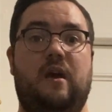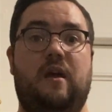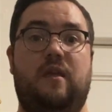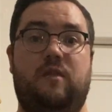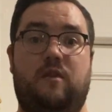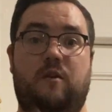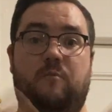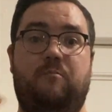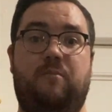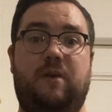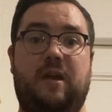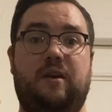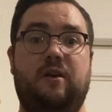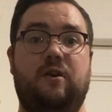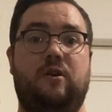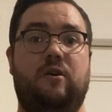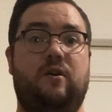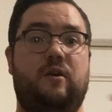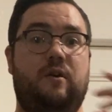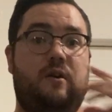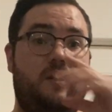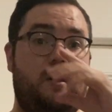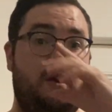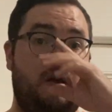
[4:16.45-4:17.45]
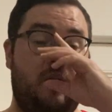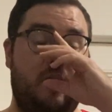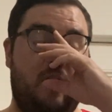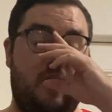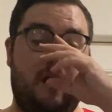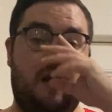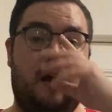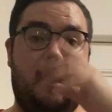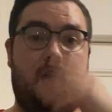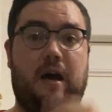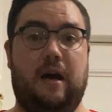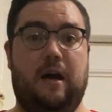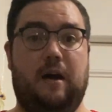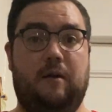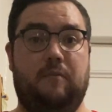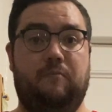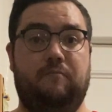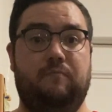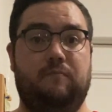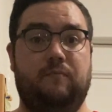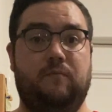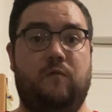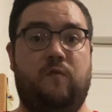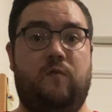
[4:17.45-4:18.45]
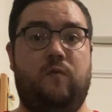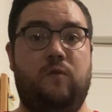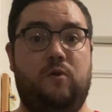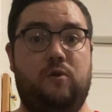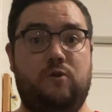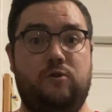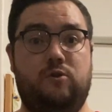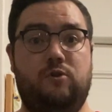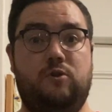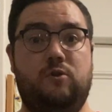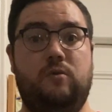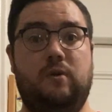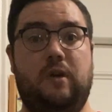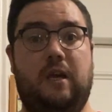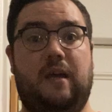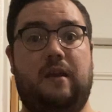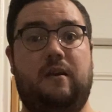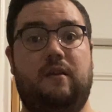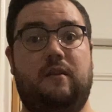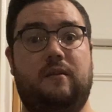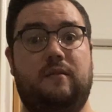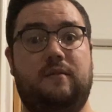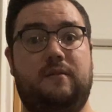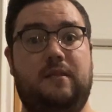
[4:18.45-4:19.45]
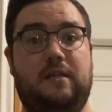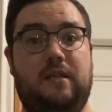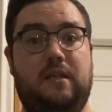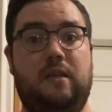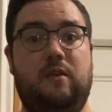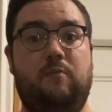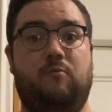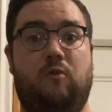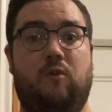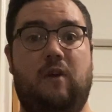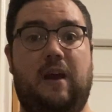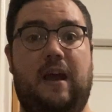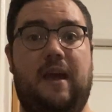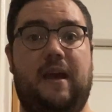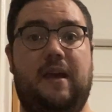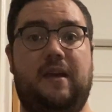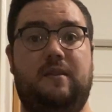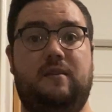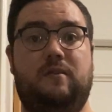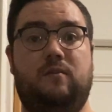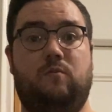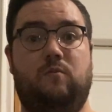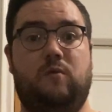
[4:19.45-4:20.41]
the bigger Fukujuen tea brand,